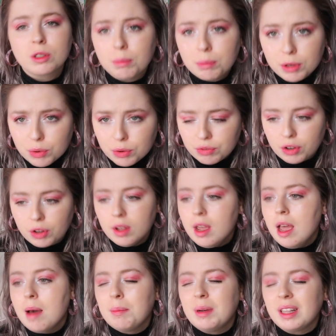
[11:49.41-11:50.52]
are beautiful
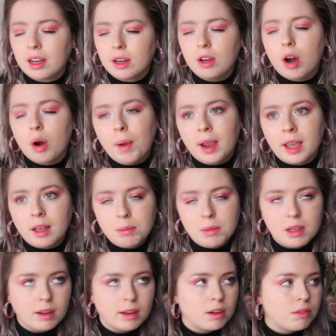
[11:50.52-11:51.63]
but like going in
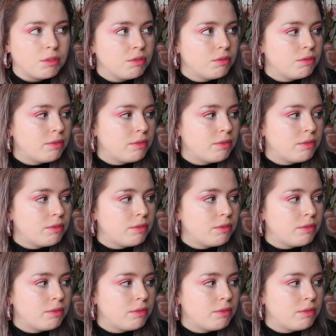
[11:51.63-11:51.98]
being like oh